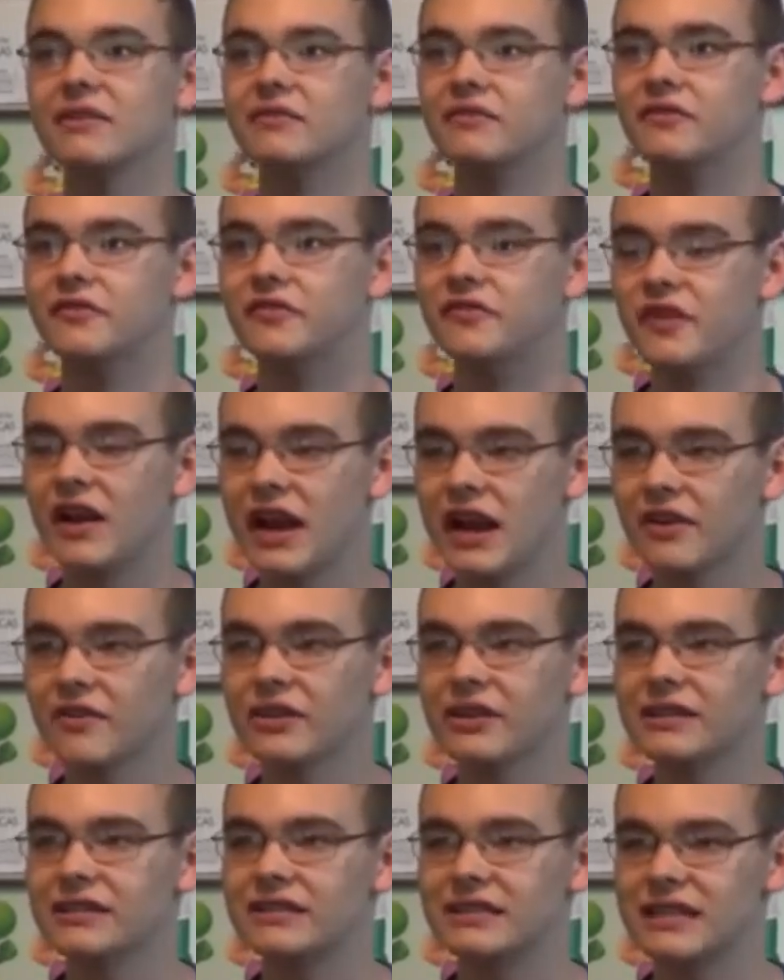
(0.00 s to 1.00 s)

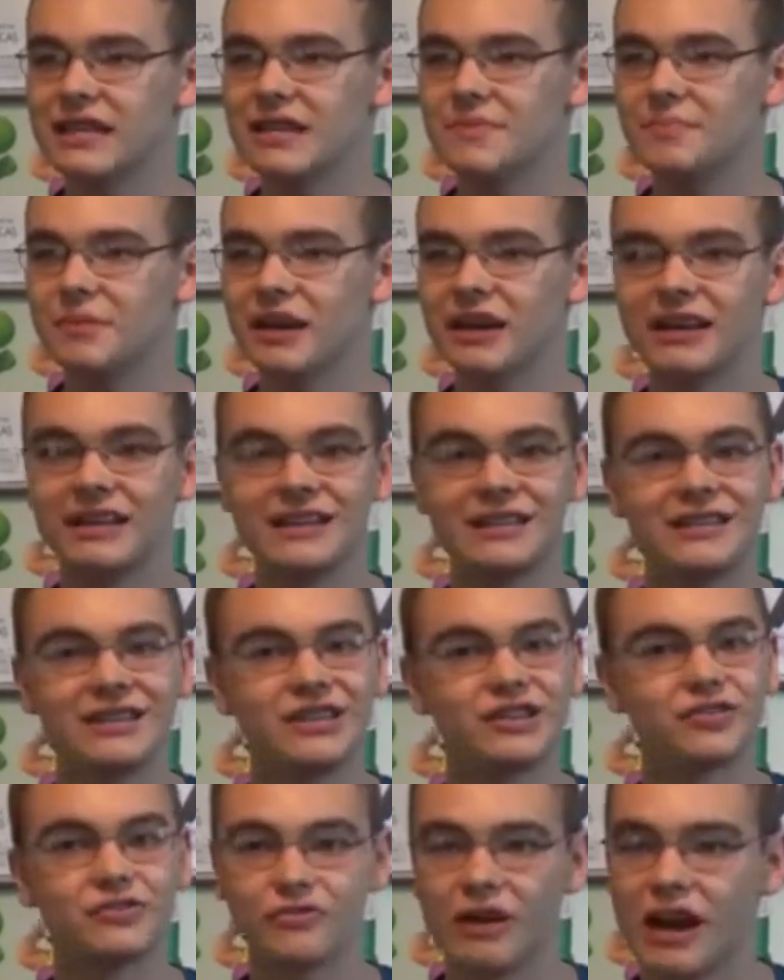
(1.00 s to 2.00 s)
very deep and
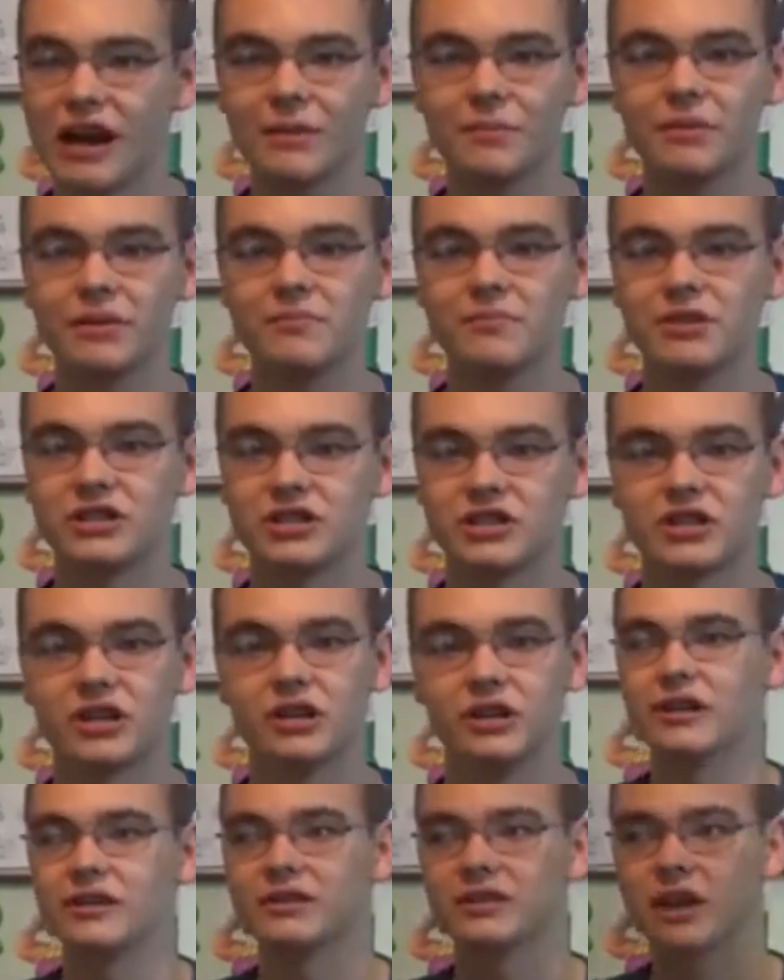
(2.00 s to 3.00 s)
incredibly mature.